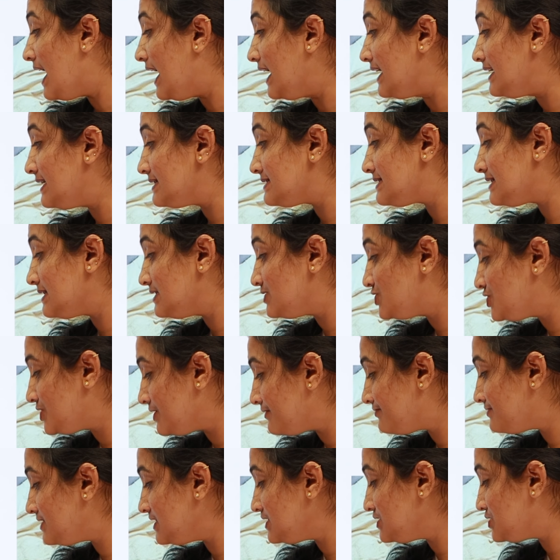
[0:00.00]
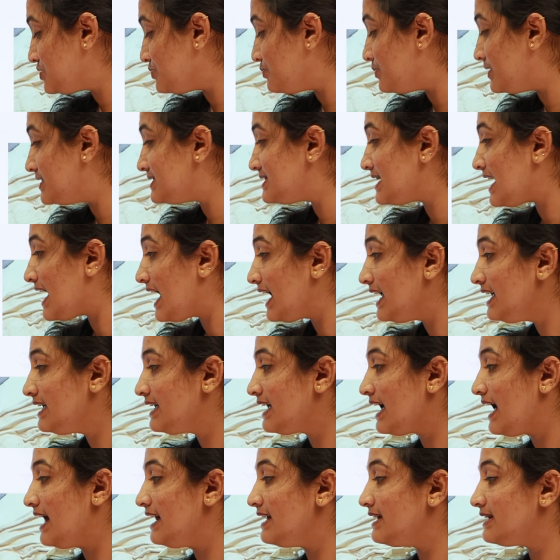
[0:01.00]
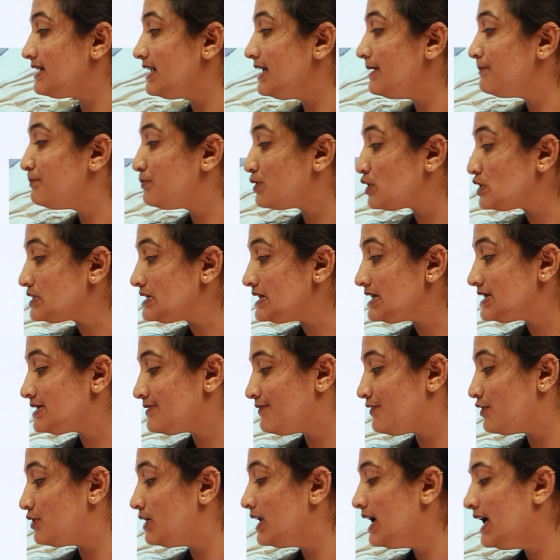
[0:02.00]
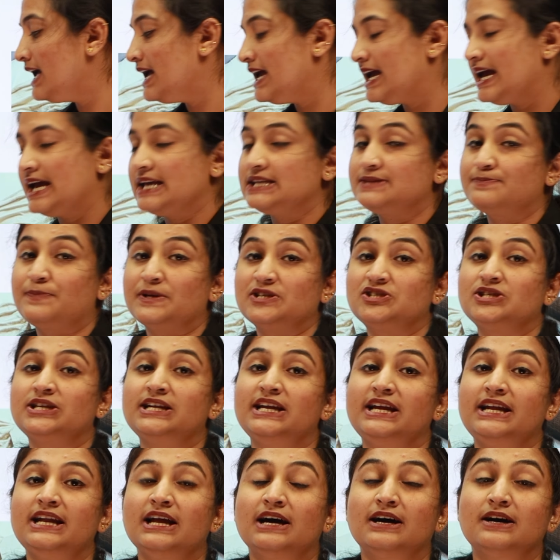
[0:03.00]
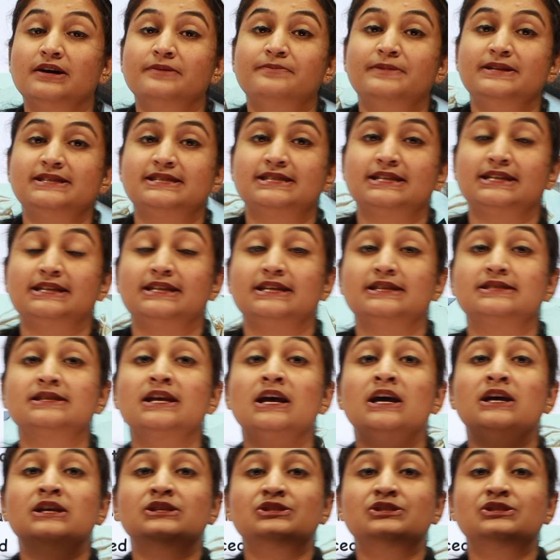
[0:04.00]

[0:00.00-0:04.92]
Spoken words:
and is shifting towards high calorie processed food, especially in urban cities.